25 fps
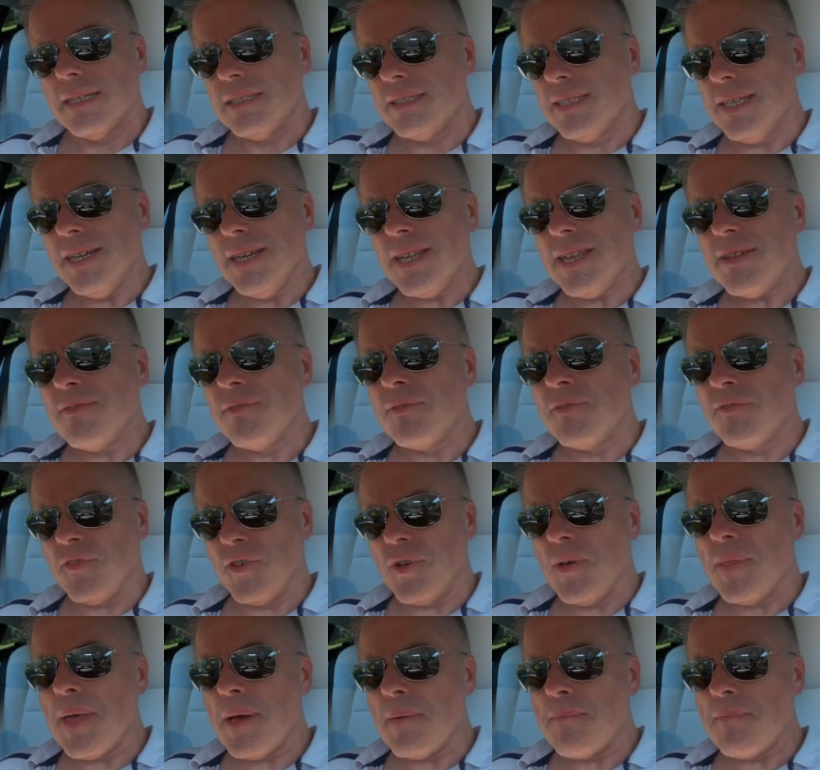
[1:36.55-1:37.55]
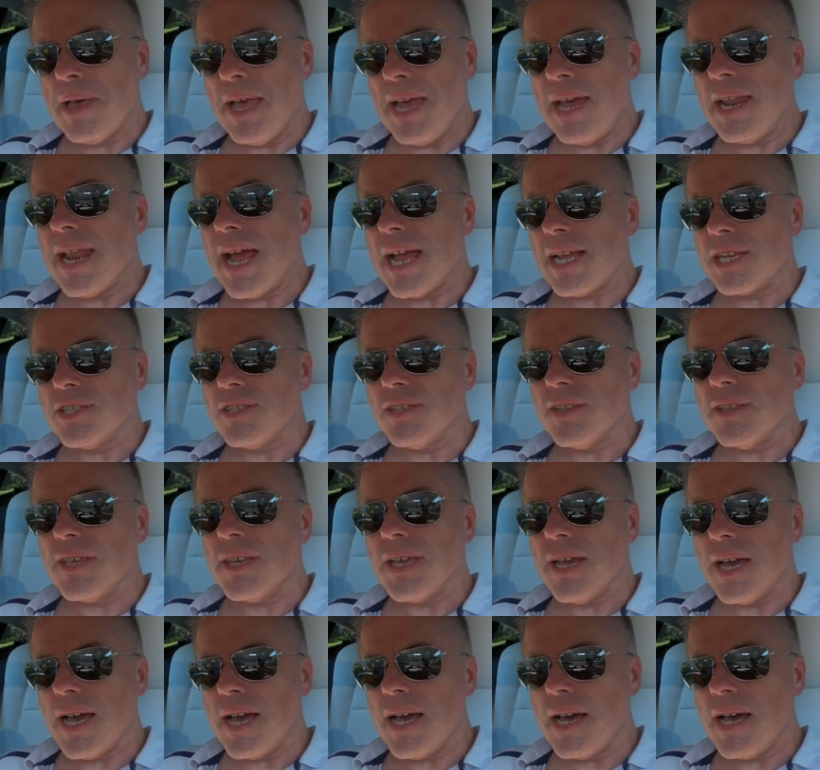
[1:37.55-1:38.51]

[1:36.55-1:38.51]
didn't even feel that bad actually.